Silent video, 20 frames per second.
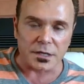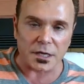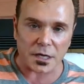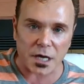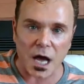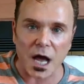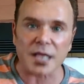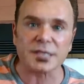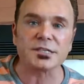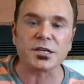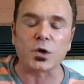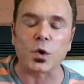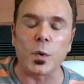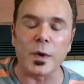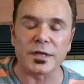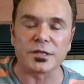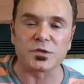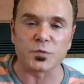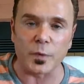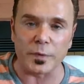The
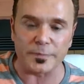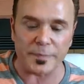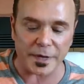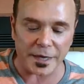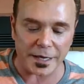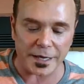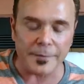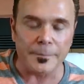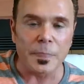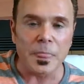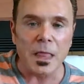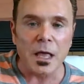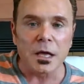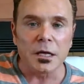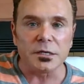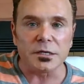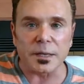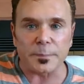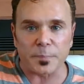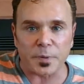consequence would be
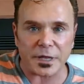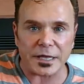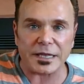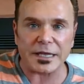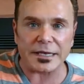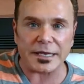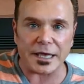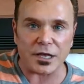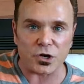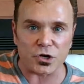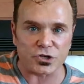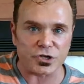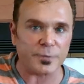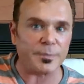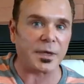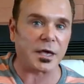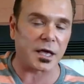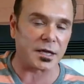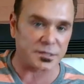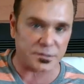depleted energy
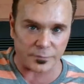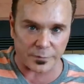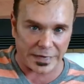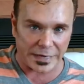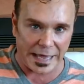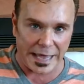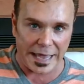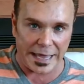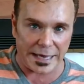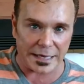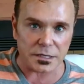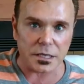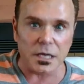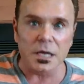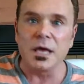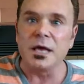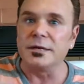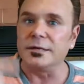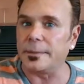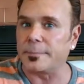because of what I ate,
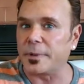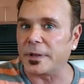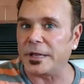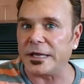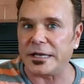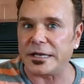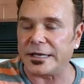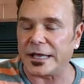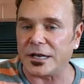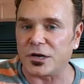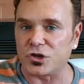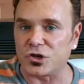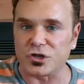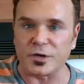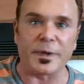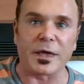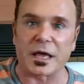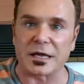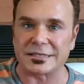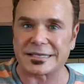depleted
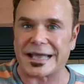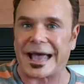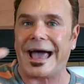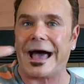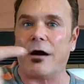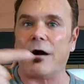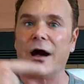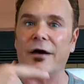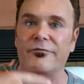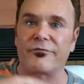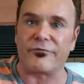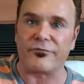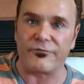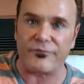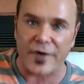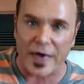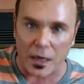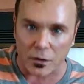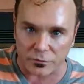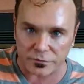energy because of how I
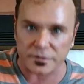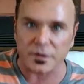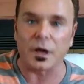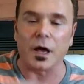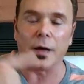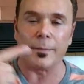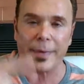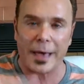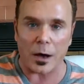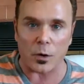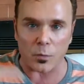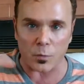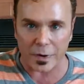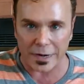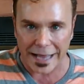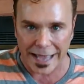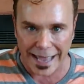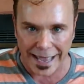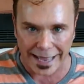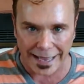felt about
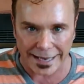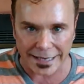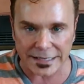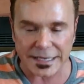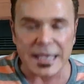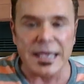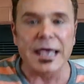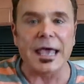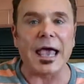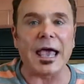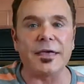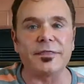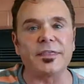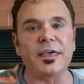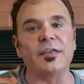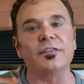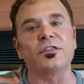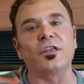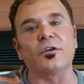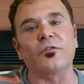what I ate, and
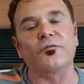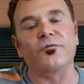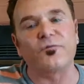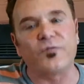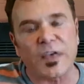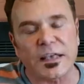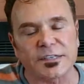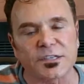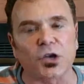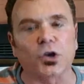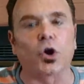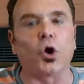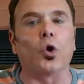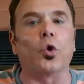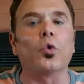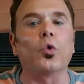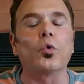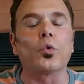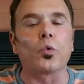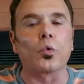then the
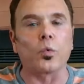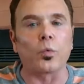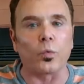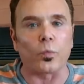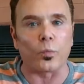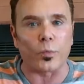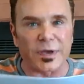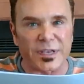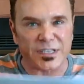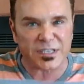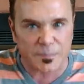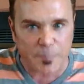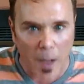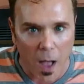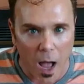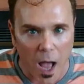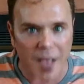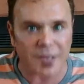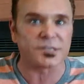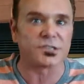physical
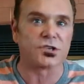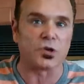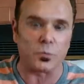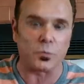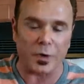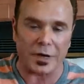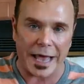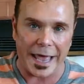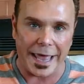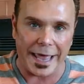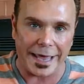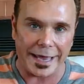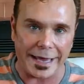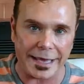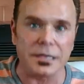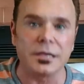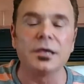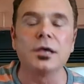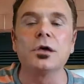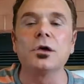response to what I
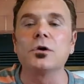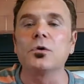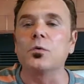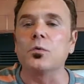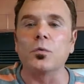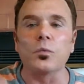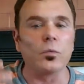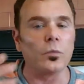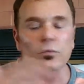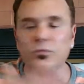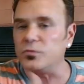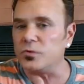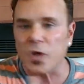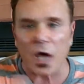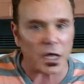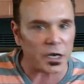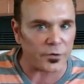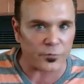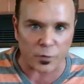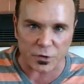ate,
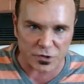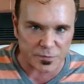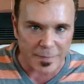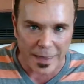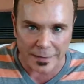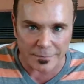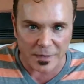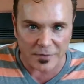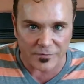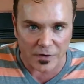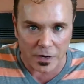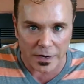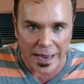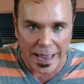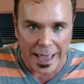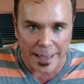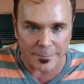none of which made me very